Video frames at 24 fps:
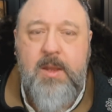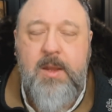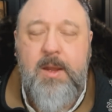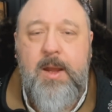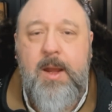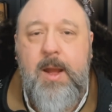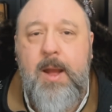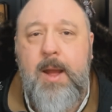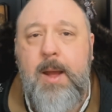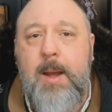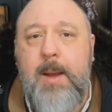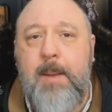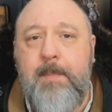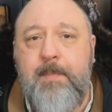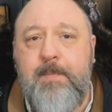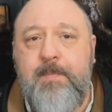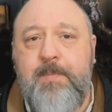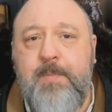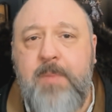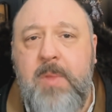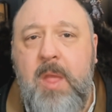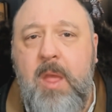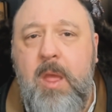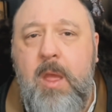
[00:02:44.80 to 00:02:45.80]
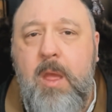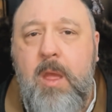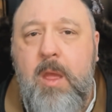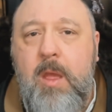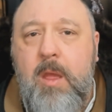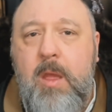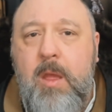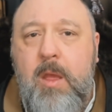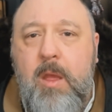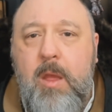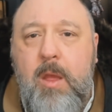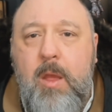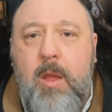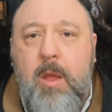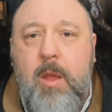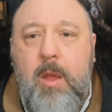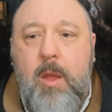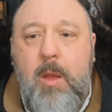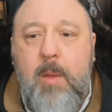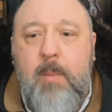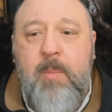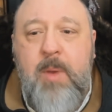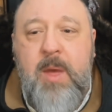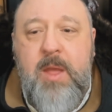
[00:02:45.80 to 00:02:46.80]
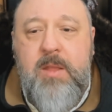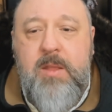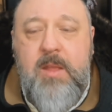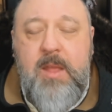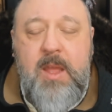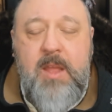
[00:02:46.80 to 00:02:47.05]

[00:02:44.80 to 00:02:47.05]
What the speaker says: But